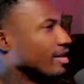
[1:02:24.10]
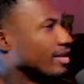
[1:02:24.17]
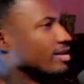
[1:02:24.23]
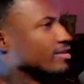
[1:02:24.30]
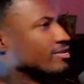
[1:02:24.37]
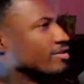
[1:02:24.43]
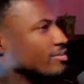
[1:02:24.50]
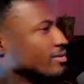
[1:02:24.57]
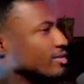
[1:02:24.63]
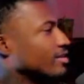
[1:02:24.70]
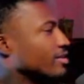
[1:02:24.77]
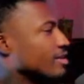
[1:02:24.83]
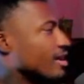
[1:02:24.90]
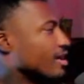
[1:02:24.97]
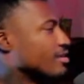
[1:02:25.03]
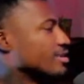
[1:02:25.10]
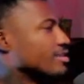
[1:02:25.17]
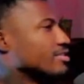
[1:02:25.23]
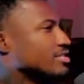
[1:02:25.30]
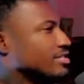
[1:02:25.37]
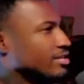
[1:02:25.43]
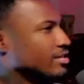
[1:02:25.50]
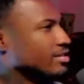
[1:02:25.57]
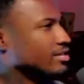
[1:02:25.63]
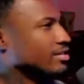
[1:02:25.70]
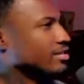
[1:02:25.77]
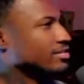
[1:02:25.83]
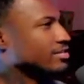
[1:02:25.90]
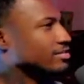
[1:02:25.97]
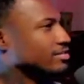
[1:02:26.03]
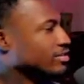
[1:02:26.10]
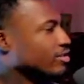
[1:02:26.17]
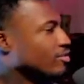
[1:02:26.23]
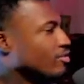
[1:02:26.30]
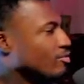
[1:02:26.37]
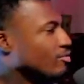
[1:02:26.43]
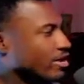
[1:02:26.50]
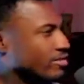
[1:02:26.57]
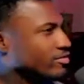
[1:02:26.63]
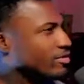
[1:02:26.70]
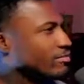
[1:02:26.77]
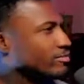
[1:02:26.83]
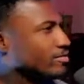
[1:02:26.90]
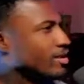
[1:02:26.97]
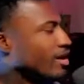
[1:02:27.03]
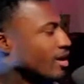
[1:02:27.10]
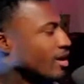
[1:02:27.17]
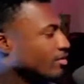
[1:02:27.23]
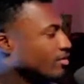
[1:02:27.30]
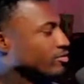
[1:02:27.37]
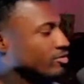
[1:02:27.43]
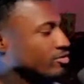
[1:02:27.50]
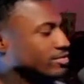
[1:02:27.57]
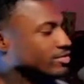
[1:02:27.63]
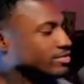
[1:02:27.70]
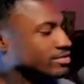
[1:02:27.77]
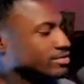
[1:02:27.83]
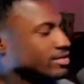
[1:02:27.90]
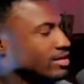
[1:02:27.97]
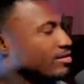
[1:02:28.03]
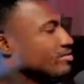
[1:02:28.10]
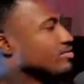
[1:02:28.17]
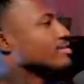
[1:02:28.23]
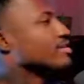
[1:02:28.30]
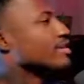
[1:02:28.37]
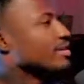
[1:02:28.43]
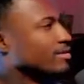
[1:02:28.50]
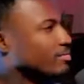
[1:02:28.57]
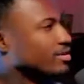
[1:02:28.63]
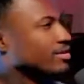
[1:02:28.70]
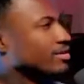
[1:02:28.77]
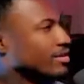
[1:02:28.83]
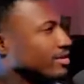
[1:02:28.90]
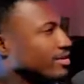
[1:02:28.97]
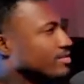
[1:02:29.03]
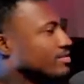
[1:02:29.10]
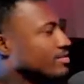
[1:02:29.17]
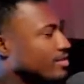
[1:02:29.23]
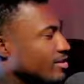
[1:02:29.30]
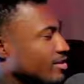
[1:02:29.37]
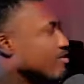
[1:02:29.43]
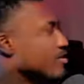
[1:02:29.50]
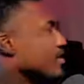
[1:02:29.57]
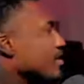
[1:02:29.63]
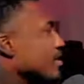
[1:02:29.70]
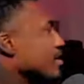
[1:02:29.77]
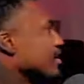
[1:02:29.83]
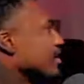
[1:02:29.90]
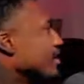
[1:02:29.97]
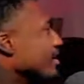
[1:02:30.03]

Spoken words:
and like, yo, I'm gonna get out of this shit. Nigga still wavy. I'm throwing these tenders in here, but a nigga still get